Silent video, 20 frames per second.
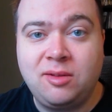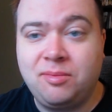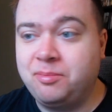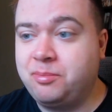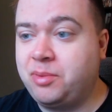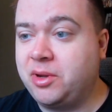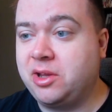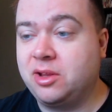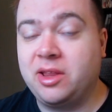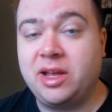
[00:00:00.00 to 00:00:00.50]

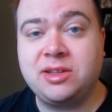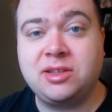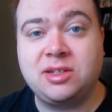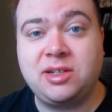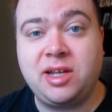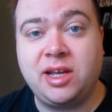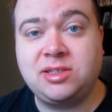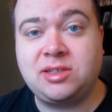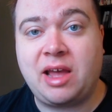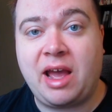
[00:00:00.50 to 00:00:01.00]
but you like the
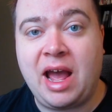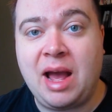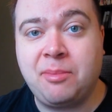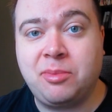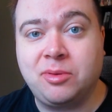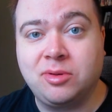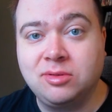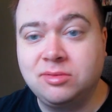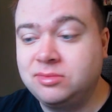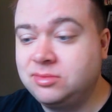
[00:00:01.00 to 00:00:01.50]
taste of
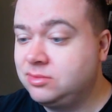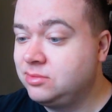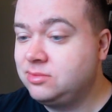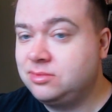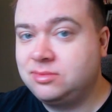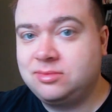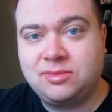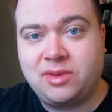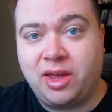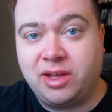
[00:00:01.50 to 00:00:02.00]
apple
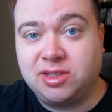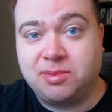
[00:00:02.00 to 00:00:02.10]
and